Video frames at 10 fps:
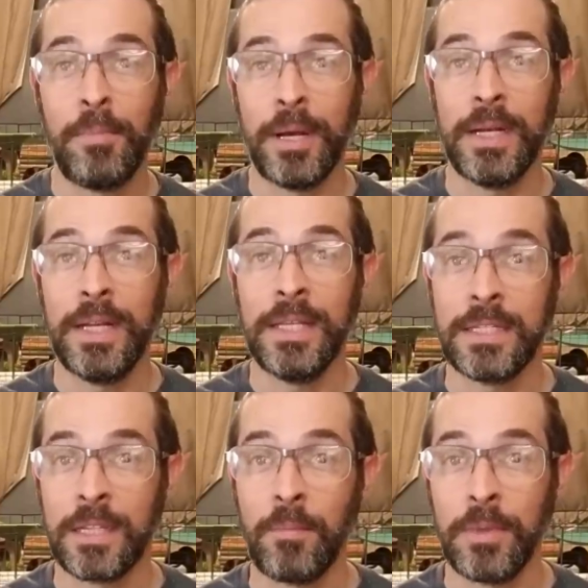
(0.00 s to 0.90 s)
but it is
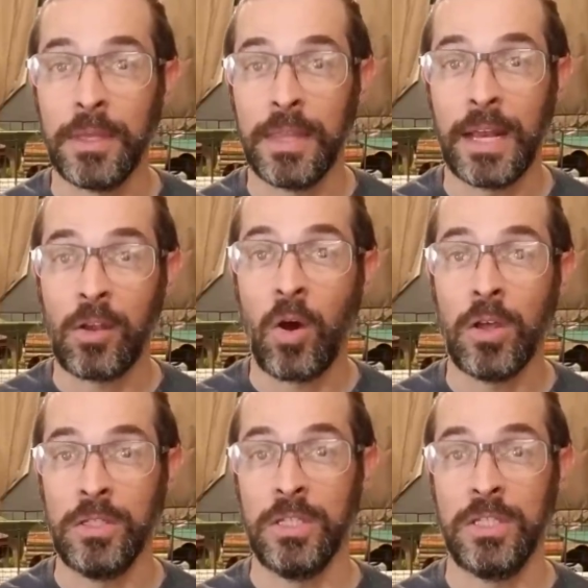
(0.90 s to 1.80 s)
something that
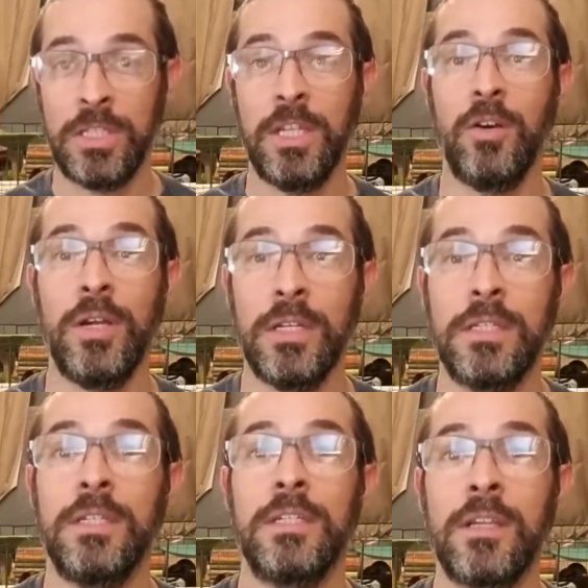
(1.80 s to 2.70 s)
causes
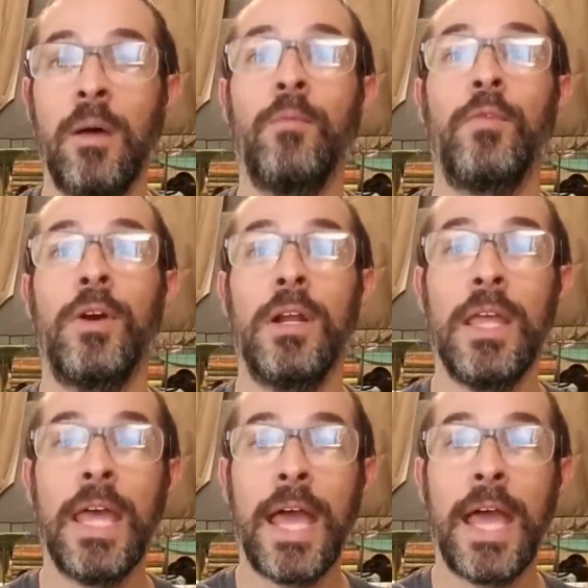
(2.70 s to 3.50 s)
serious discomfort.